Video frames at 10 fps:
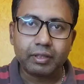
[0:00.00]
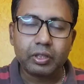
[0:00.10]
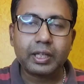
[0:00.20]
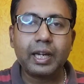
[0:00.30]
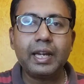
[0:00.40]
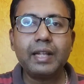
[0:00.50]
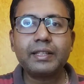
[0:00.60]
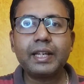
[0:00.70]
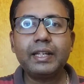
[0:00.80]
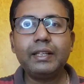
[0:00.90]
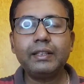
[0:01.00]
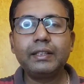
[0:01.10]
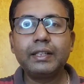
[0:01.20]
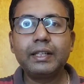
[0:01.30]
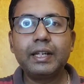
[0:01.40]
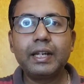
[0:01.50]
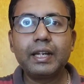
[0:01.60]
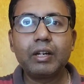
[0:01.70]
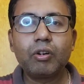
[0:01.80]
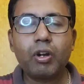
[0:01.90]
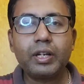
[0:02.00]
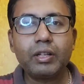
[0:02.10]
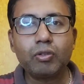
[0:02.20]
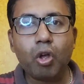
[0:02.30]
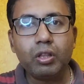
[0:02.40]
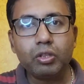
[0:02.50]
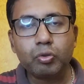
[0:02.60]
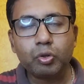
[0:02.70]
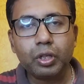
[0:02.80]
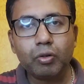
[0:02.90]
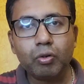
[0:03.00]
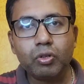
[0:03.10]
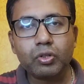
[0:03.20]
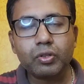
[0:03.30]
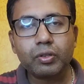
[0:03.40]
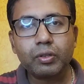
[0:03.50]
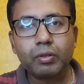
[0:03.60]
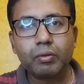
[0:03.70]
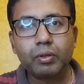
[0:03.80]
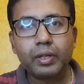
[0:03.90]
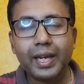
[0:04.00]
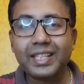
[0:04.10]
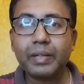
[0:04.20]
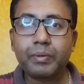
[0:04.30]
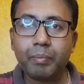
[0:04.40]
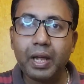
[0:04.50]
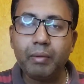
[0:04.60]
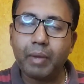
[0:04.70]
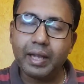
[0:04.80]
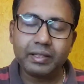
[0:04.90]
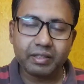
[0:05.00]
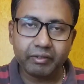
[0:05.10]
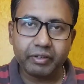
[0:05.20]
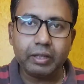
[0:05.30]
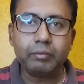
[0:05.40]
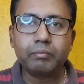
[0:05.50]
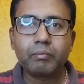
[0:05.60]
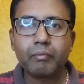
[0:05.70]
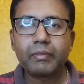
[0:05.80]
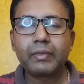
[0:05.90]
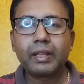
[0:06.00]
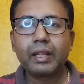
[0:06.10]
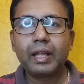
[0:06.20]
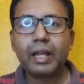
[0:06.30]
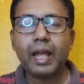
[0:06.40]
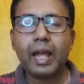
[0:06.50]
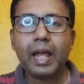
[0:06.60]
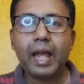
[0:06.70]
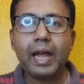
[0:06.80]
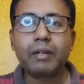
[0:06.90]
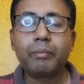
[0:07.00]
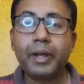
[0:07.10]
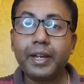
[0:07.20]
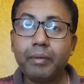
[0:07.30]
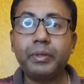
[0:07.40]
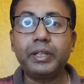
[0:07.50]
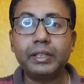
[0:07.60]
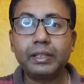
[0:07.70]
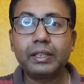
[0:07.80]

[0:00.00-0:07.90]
So Kalyan scale contains all the Shuddha notes except Ma. Ma is Tivra. And Bhairavi